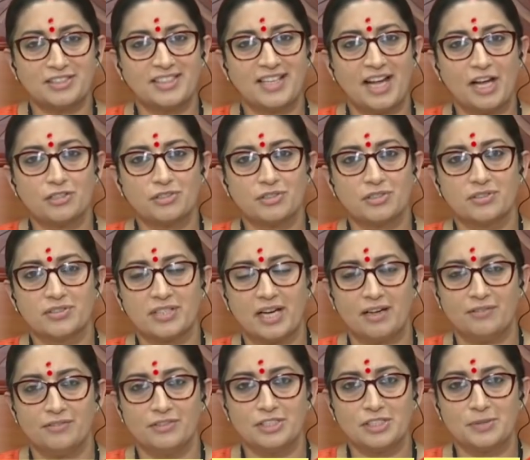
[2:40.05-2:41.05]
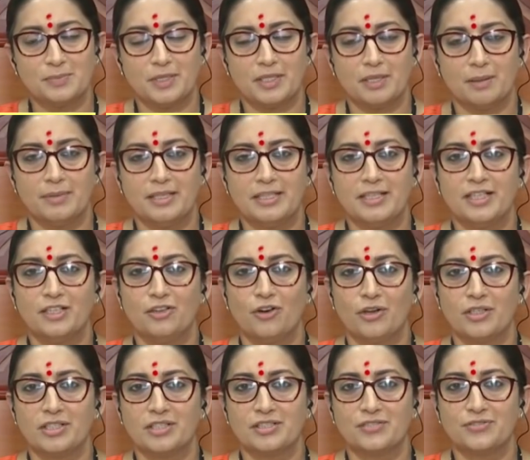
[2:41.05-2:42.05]
international travels, but Amethi
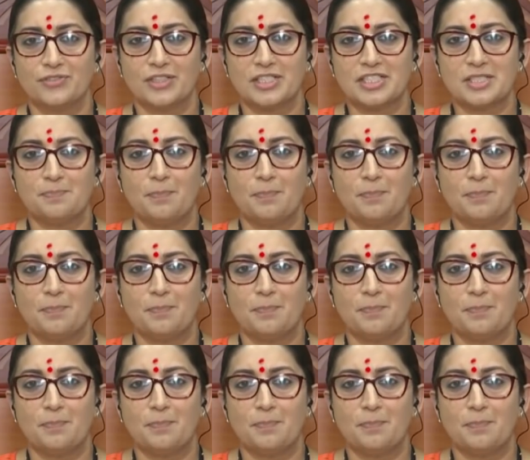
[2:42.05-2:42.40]
got its first